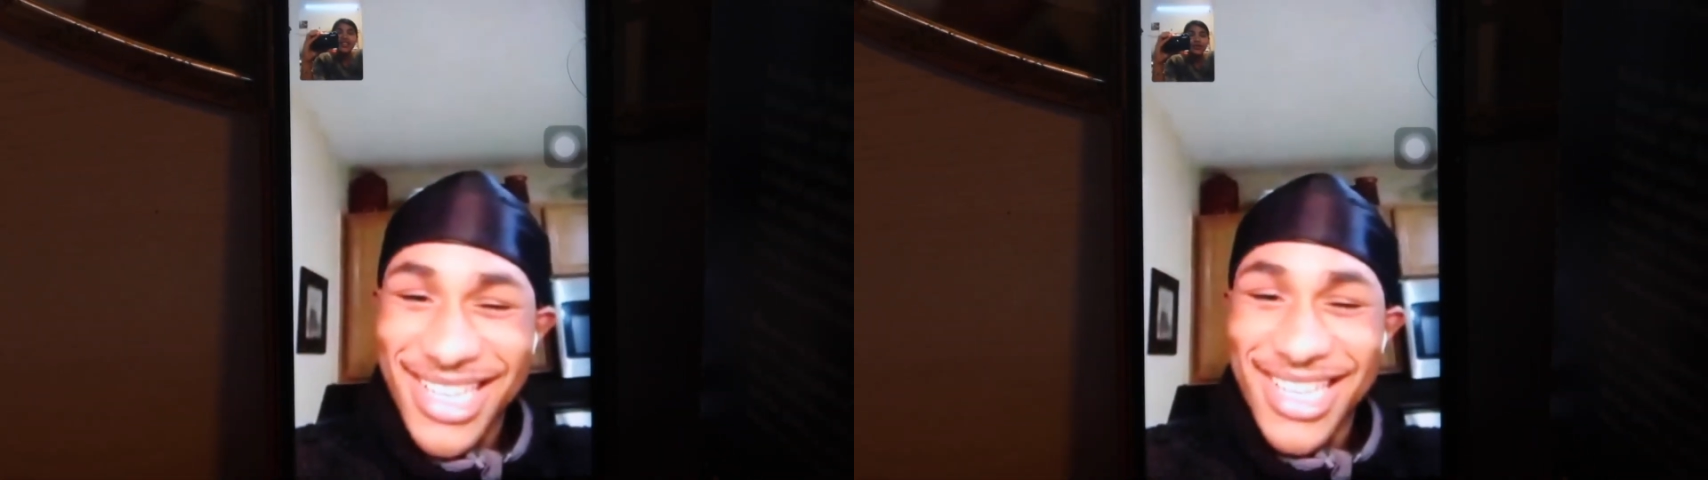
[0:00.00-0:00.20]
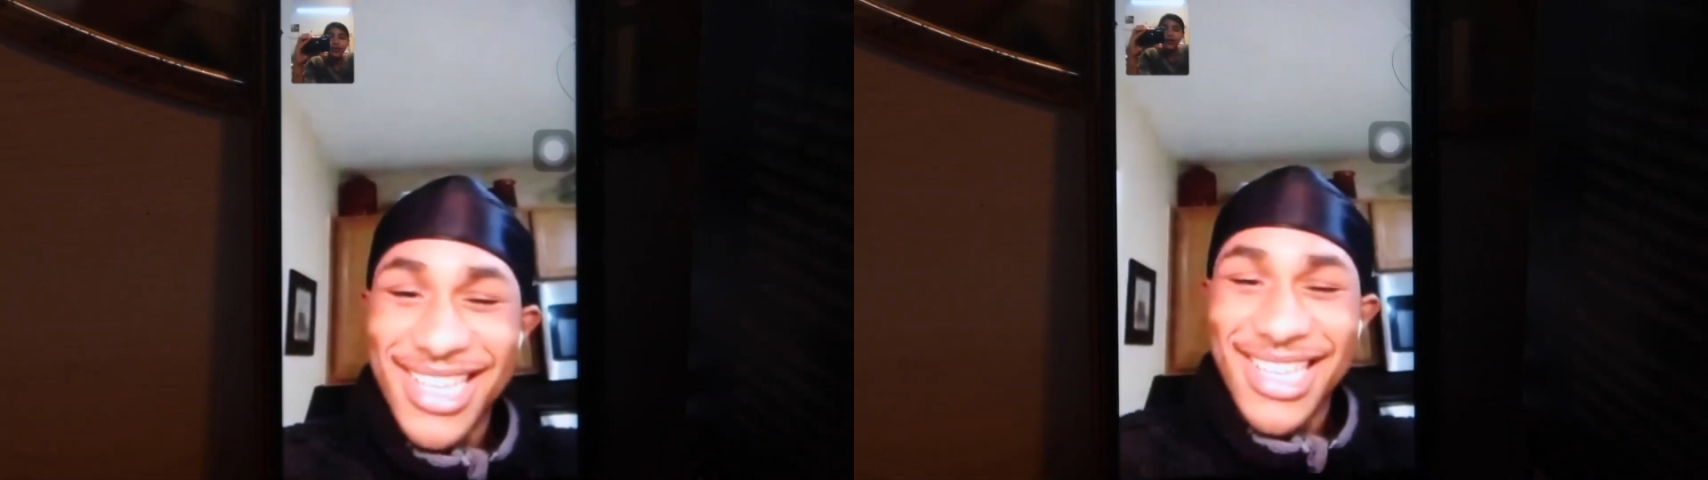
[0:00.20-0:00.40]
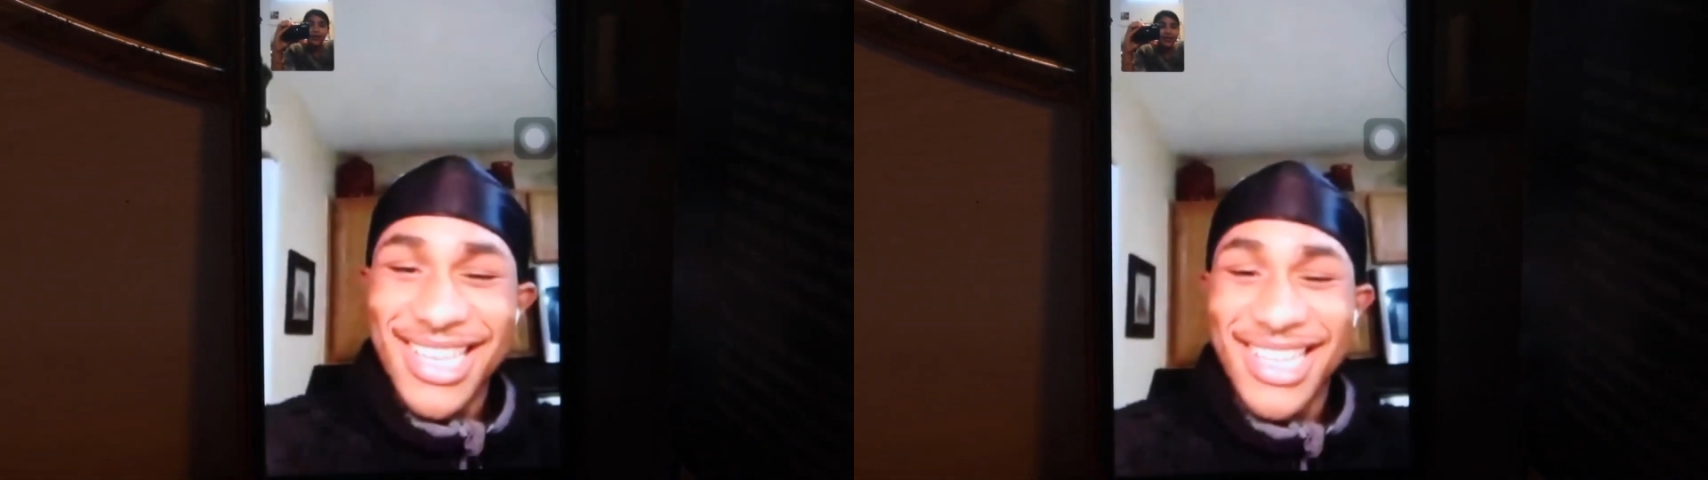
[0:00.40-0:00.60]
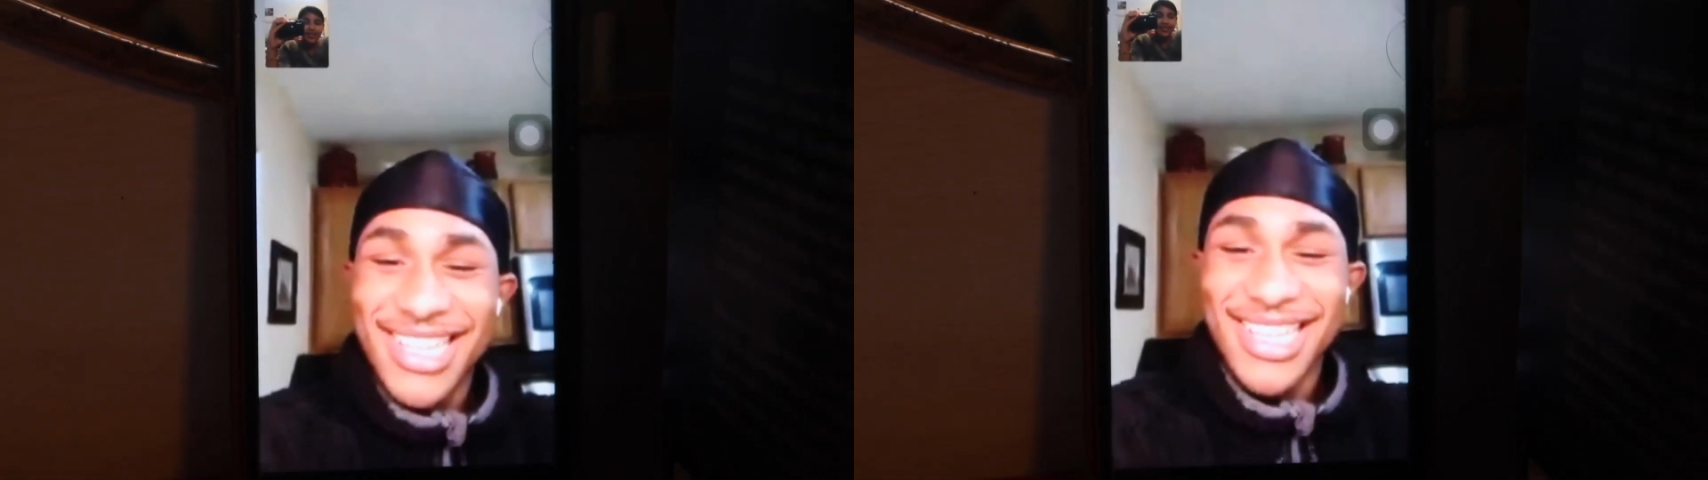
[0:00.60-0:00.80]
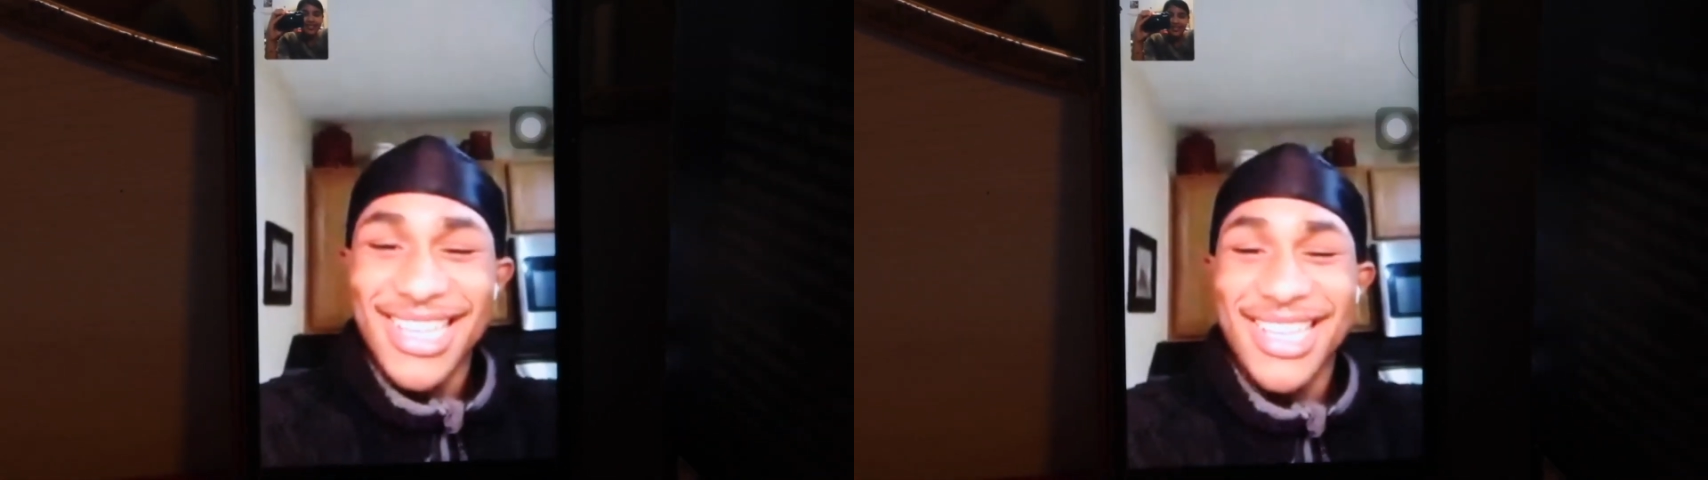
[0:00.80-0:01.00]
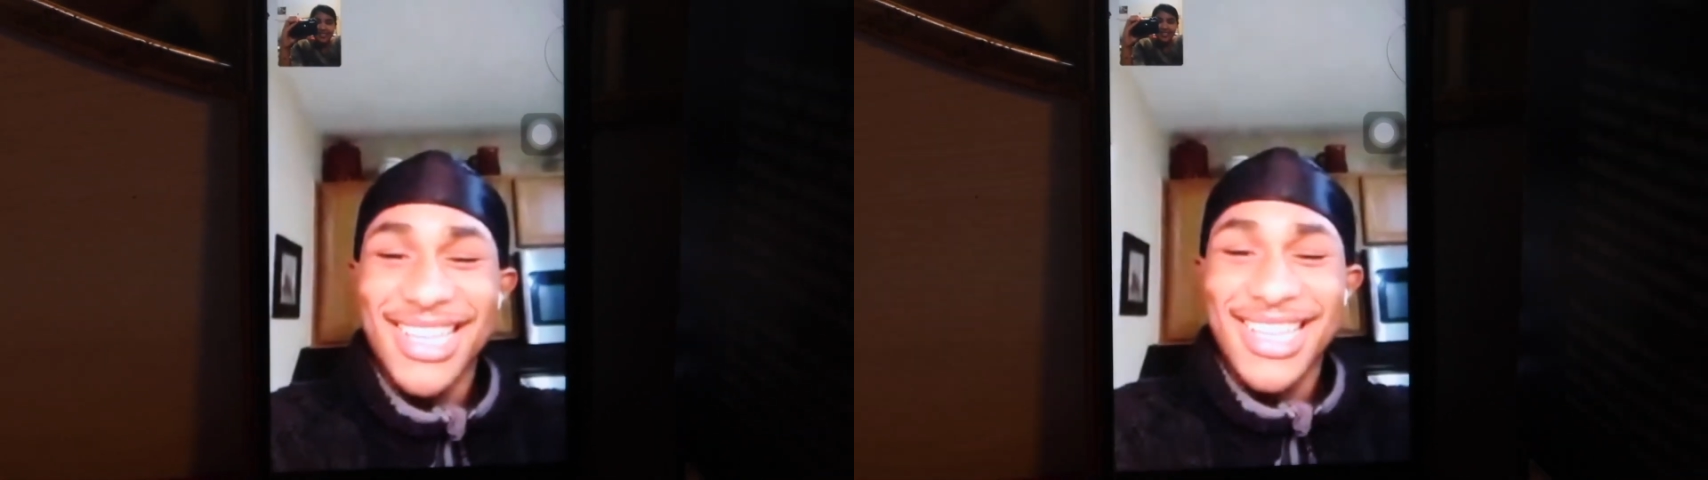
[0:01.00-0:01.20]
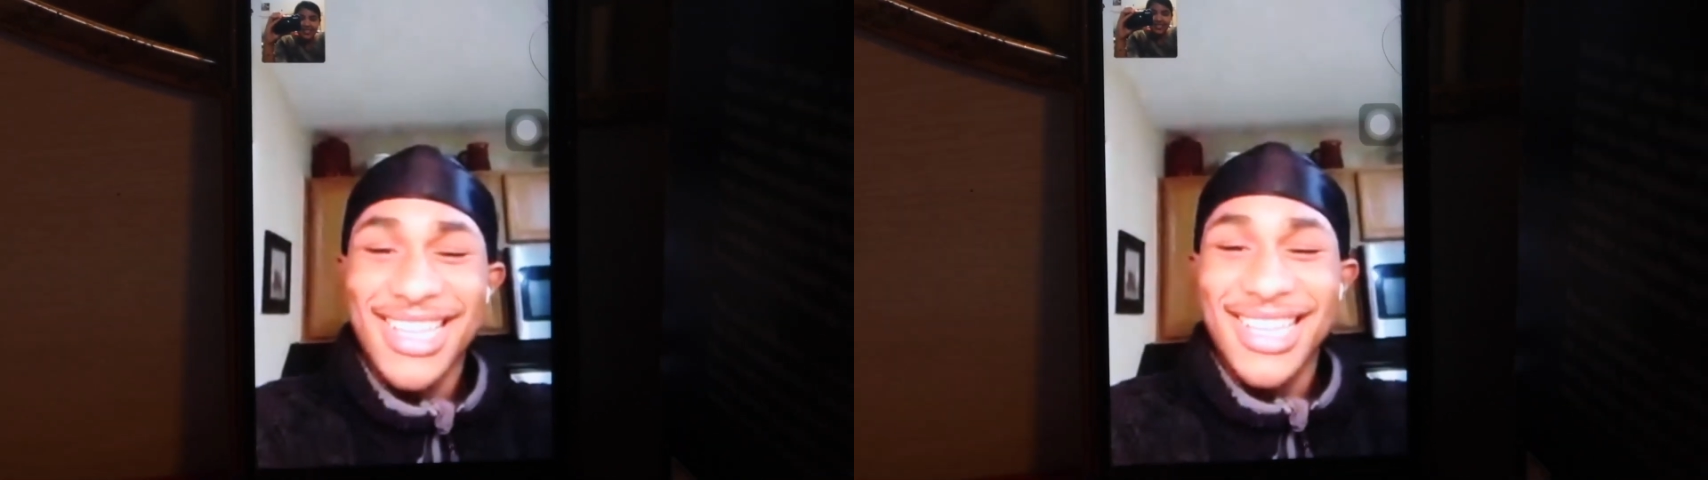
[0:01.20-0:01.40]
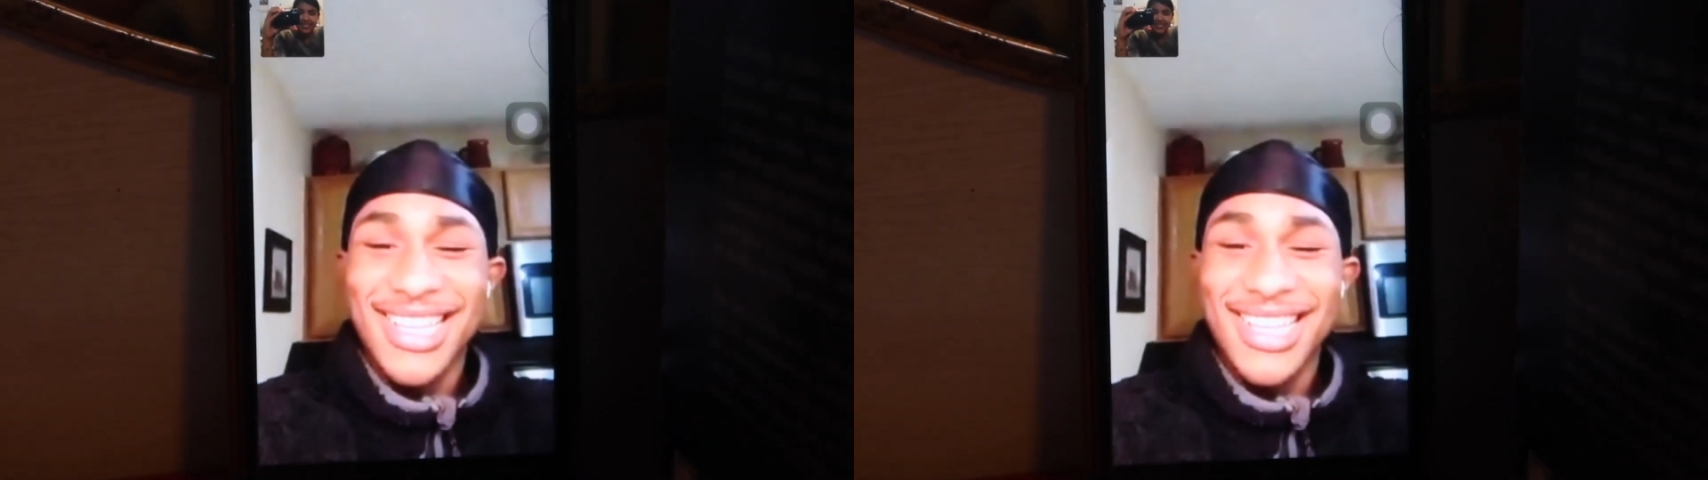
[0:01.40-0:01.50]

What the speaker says: 21 letters, right?